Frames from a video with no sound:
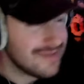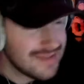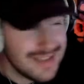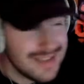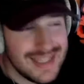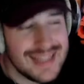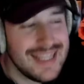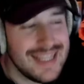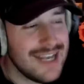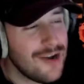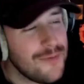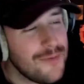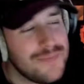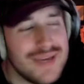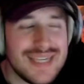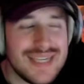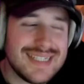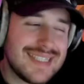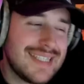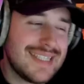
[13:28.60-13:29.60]
Little
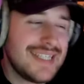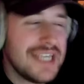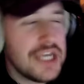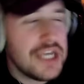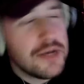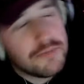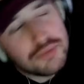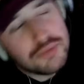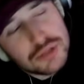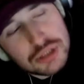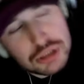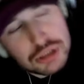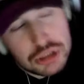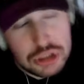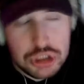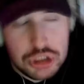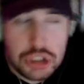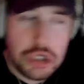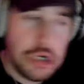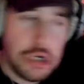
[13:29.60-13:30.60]
bit
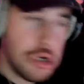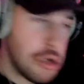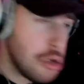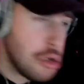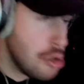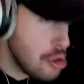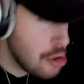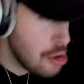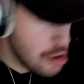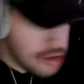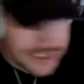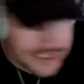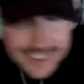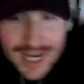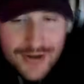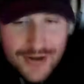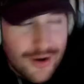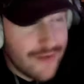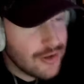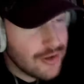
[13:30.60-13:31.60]
tipsy. See, I
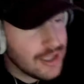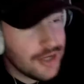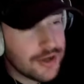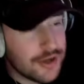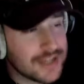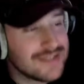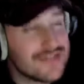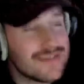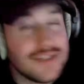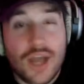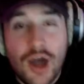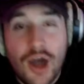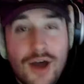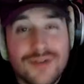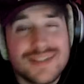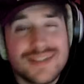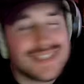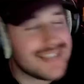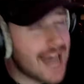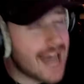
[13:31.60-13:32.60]
know every lyric. Don't
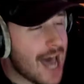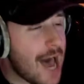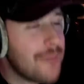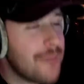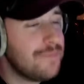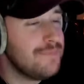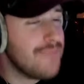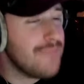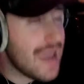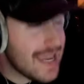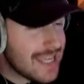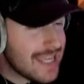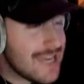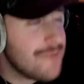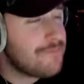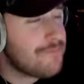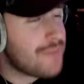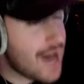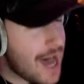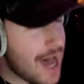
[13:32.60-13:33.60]
stop, make it
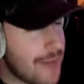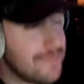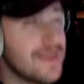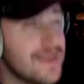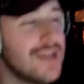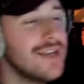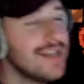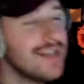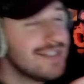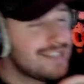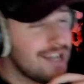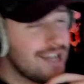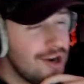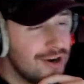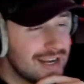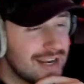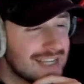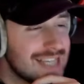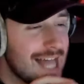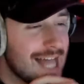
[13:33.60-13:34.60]
pop.
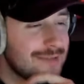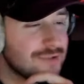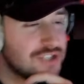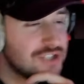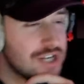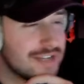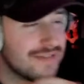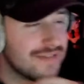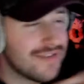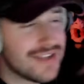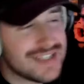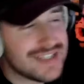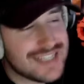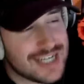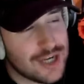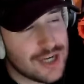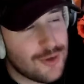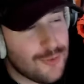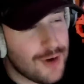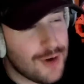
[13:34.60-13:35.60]
Dude, claps for chairs. We got a
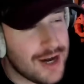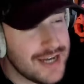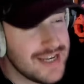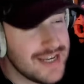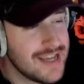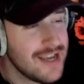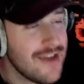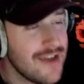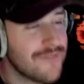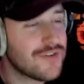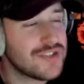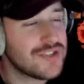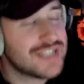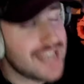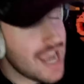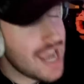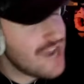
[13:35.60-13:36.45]
tier one for 10